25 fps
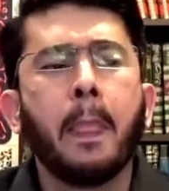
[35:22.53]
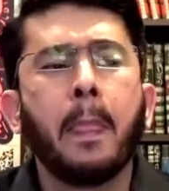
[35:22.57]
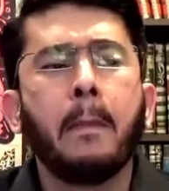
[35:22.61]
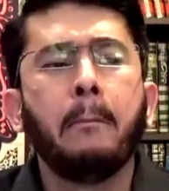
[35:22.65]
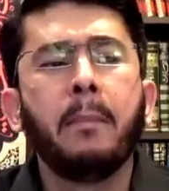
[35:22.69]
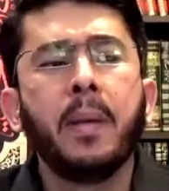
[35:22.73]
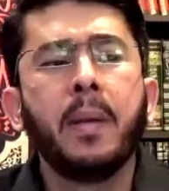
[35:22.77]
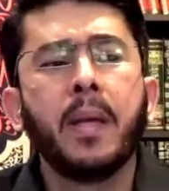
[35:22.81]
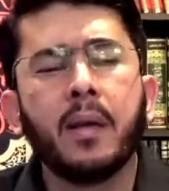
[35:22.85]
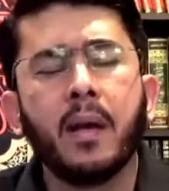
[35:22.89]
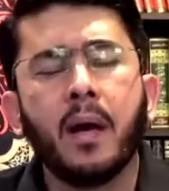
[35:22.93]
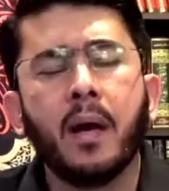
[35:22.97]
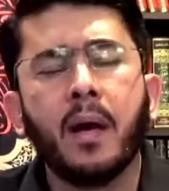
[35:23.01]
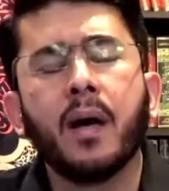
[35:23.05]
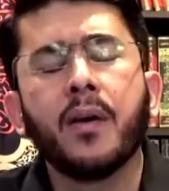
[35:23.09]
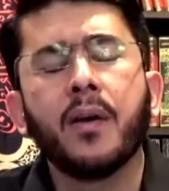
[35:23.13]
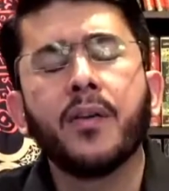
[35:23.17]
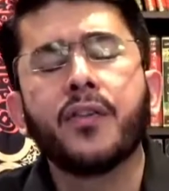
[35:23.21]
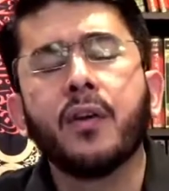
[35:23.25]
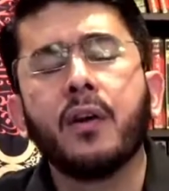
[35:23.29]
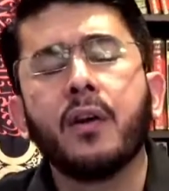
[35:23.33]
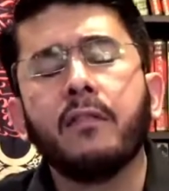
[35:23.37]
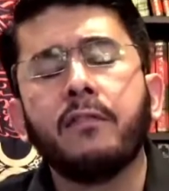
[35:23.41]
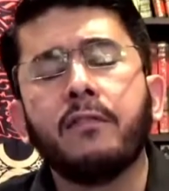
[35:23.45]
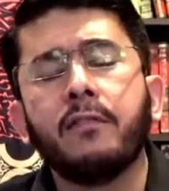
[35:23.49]
because
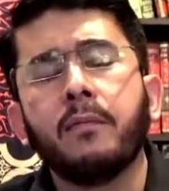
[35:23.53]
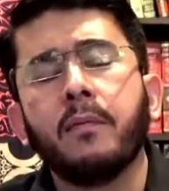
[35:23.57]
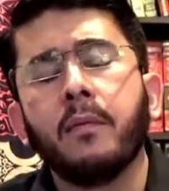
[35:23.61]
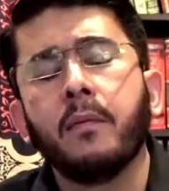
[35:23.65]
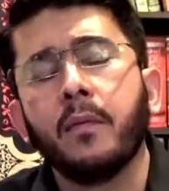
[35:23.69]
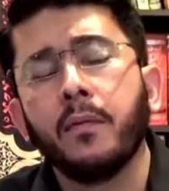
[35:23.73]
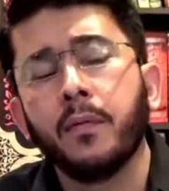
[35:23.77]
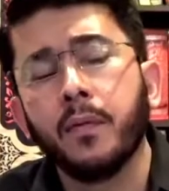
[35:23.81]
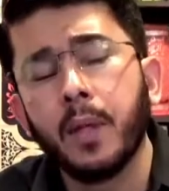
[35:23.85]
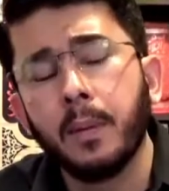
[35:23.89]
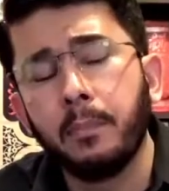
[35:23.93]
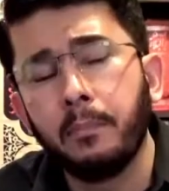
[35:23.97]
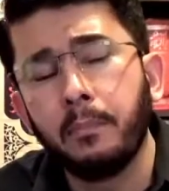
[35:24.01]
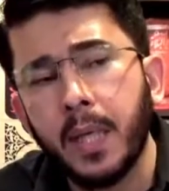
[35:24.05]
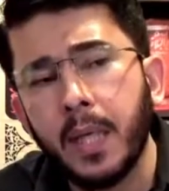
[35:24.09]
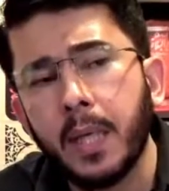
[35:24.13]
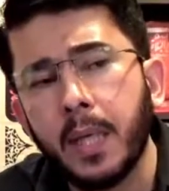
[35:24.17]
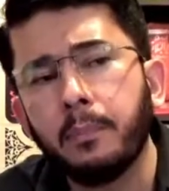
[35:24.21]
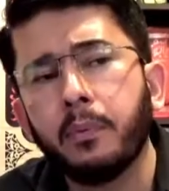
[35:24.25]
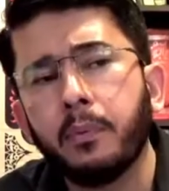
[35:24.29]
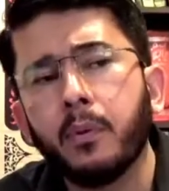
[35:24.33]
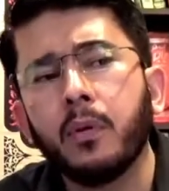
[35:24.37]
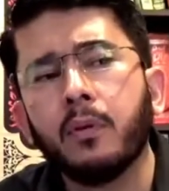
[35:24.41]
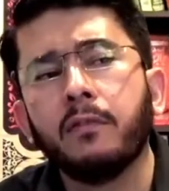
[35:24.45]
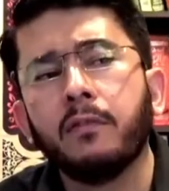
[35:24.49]
of the
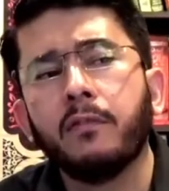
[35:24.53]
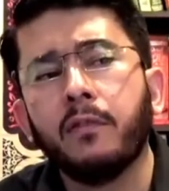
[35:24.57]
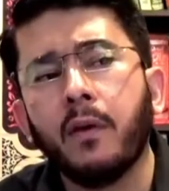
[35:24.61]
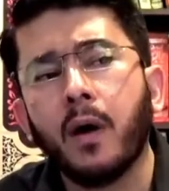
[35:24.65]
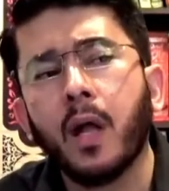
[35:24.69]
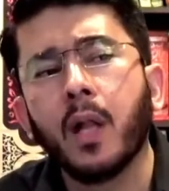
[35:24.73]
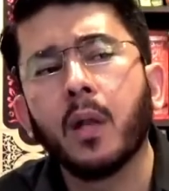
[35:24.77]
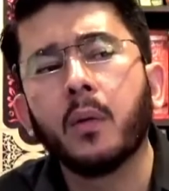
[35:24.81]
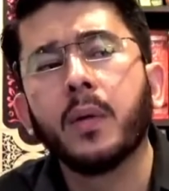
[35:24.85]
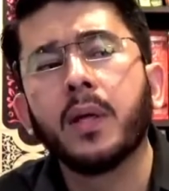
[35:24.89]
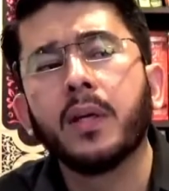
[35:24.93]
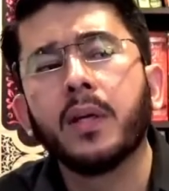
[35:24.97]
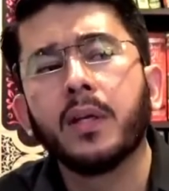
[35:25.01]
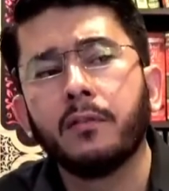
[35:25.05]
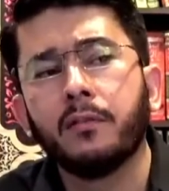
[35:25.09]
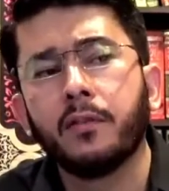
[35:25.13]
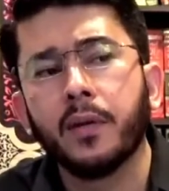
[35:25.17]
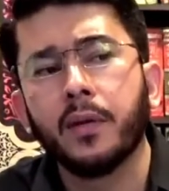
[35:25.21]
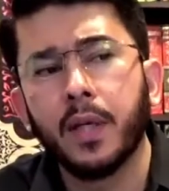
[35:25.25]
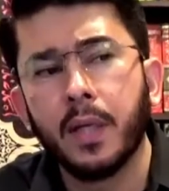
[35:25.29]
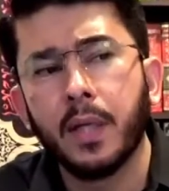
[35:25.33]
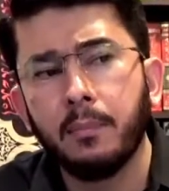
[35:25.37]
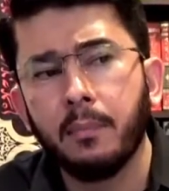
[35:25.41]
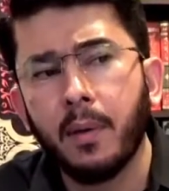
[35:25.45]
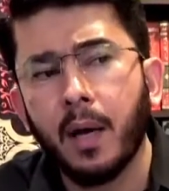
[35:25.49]
people following
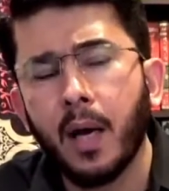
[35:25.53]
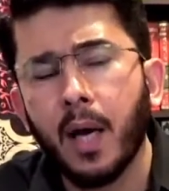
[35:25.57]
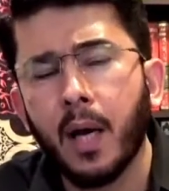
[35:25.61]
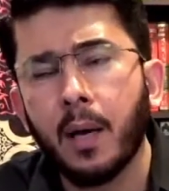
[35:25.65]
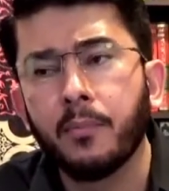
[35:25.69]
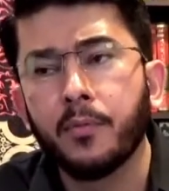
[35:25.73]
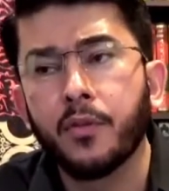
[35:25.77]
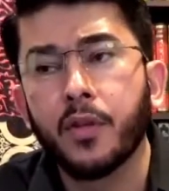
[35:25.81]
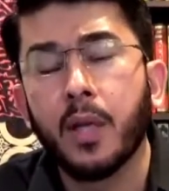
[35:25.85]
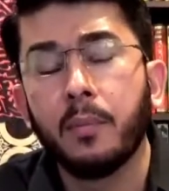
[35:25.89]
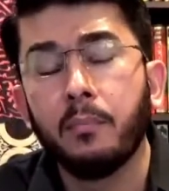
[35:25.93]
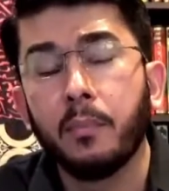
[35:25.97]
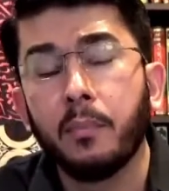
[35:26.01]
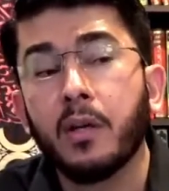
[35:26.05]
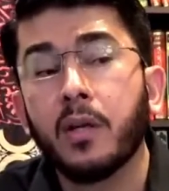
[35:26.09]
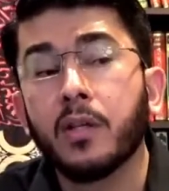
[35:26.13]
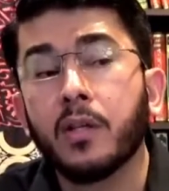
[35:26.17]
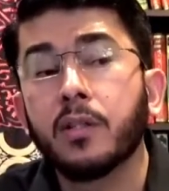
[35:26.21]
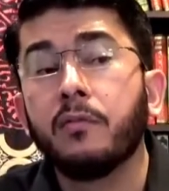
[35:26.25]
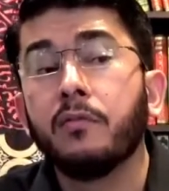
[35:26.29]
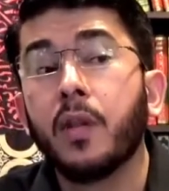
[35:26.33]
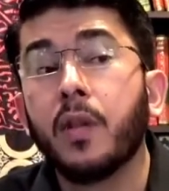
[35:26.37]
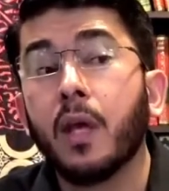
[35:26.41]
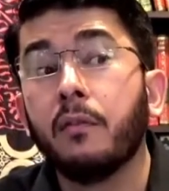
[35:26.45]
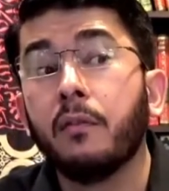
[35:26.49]
different imams, and because
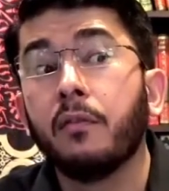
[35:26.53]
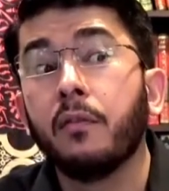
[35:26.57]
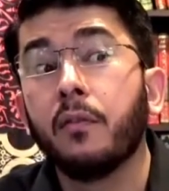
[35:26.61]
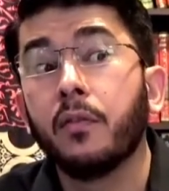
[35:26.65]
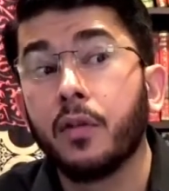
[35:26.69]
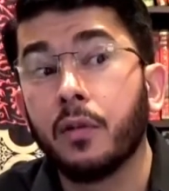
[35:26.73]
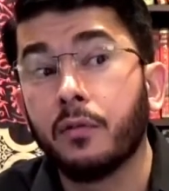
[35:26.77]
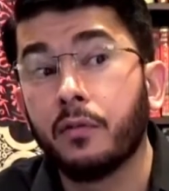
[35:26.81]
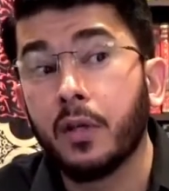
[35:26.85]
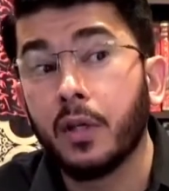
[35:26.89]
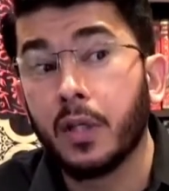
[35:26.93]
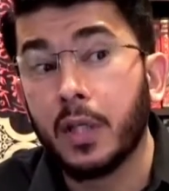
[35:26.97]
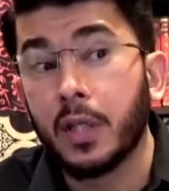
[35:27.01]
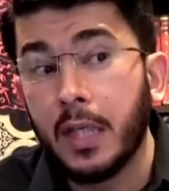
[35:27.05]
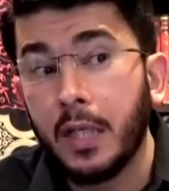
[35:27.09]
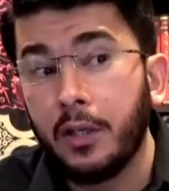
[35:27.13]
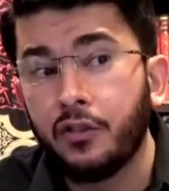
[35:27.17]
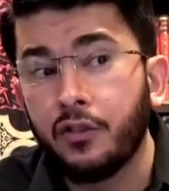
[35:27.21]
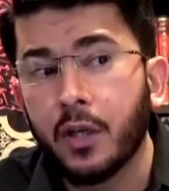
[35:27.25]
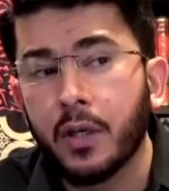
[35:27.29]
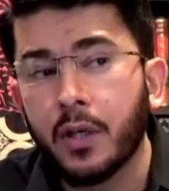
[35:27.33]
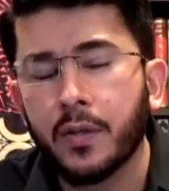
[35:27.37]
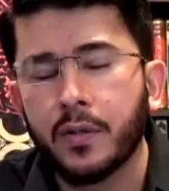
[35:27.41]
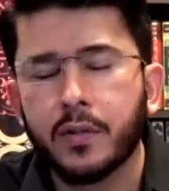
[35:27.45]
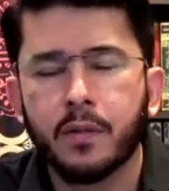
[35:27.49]
of their different
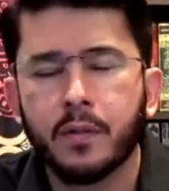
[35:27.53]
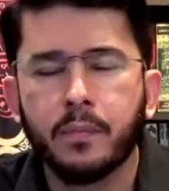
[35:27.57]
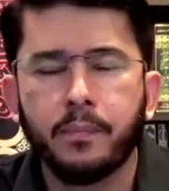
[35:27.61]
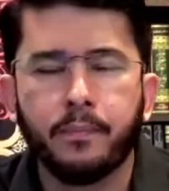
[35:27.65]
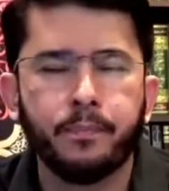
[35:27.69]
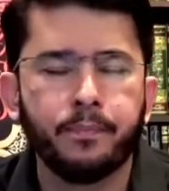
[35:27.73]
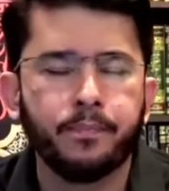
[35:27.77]
teachings,